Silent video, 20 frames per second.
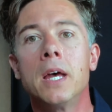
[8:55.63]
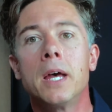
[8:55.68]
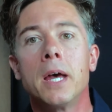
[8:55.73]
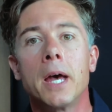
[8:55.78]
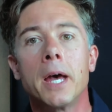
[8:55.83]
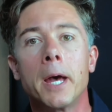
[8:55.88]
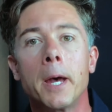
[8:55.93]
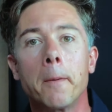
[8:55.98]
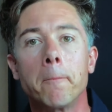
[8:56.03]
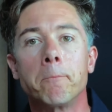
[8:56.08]

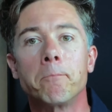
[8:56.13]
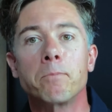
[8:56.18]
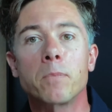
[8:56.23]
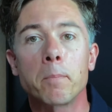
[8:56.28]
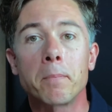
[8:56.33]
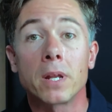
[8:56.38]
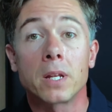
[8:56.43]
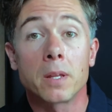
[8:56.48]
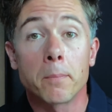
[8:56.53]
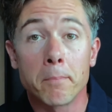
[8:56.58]

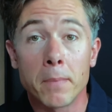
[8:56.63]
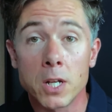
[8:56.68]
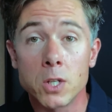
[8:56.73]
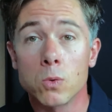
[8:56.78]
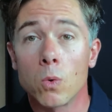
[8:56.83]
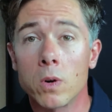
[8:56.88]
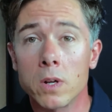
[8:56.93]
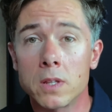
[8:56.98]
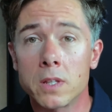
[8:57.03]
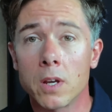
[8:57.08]
But
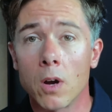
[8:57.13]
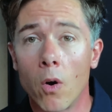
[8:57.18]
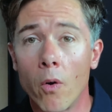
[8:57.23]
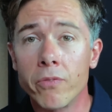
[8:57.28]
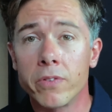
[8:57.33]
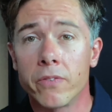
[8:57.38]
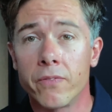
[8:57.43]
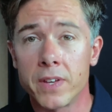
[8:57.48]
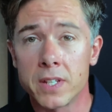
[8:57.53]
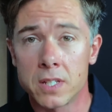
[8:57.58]
majority of
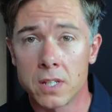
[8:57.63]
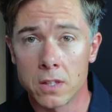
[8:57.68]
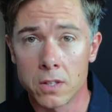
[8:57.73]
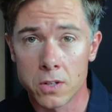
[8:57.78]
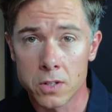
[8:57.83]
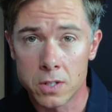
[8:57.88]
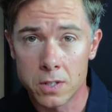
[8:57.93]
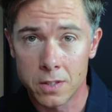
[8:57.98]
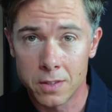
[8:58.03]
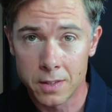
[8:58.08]
the
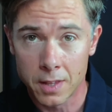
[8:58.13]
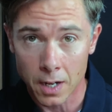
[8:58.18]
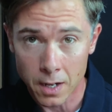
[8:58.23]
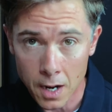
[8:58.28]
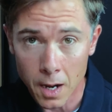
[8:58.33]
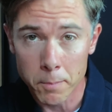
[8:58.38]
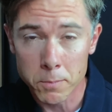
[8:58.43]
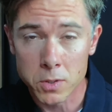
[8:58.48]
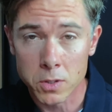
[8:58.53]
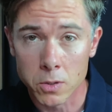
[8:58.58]
visitors that
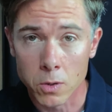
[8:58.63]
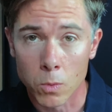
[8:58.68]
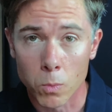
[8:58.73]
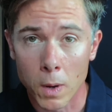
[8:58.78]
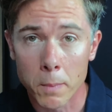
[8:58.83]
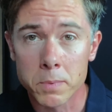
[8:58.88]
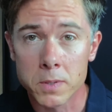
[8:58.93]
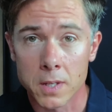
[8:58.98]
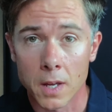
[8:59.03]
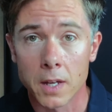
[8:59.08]
comes to your
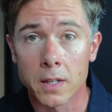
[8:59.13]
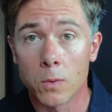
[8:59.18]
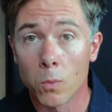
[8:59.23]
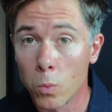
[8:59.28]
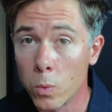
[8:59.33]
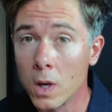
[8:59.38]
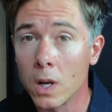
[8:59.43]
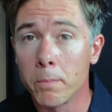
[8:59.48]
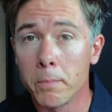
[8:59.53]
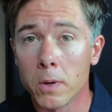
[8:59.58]
website
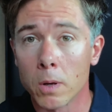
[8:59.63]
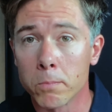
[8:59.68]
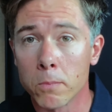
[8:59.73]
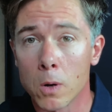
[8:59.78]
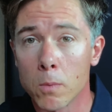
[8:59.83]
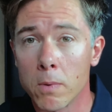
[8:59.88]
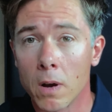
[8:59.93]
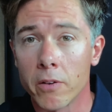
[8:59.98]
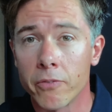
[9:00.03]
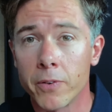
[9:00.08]
will be on
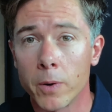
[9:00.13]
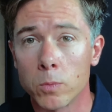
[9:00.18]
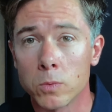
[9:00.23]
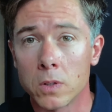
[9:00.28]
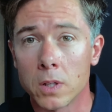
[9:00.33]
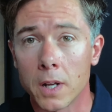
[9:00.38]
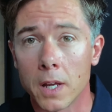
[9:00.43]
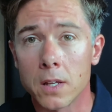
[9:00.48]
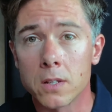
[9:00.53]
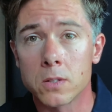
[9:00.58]
mobile phone
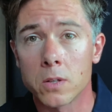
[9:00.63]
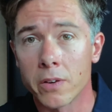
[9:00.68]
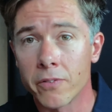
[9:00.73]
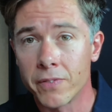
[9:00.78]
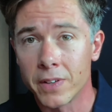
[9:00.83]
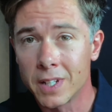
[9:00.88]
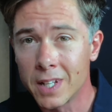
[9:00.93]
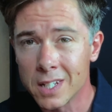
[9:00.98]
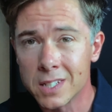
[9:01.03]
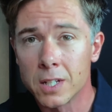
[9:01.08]
today. So if
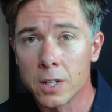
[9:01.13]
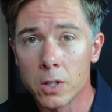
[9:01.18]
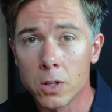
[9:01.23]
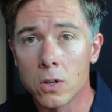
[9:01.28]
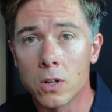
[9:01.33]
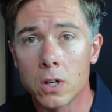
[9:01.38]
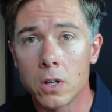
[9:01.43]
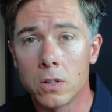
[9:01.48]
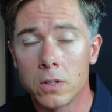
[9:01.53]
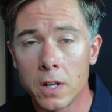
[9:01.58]
it doesn't
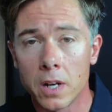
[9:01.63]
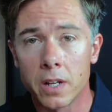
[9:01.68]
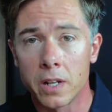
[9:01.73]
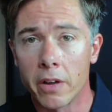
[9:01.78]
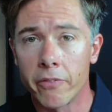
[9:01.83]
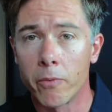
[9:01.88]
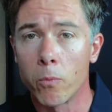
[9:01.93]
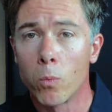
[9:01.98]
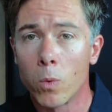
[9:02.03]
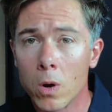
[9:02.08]
look good and
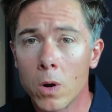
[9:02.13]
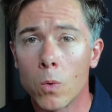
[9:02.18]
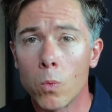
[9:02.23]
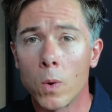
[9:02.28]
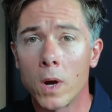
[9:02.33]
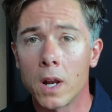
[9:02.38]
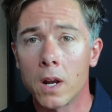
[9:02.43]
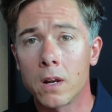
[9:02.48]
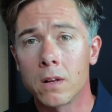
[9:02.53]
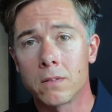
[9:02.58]
doesn't work
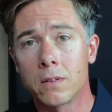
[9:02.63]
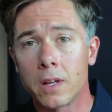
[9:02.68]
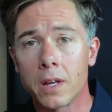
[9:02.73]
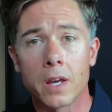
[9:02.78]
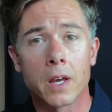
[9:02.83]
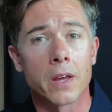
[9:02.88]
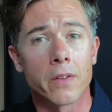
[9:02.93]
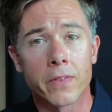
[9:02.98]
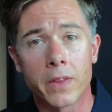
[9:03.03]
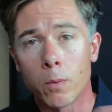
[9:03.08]
well,
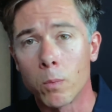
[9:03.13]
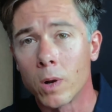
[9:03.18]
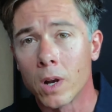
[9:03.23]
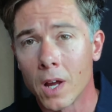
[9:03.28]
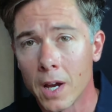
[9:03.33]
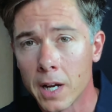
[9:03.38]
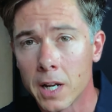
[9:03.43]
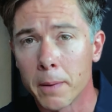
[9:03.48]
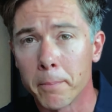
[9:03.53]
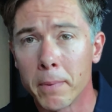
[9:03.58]
they will likely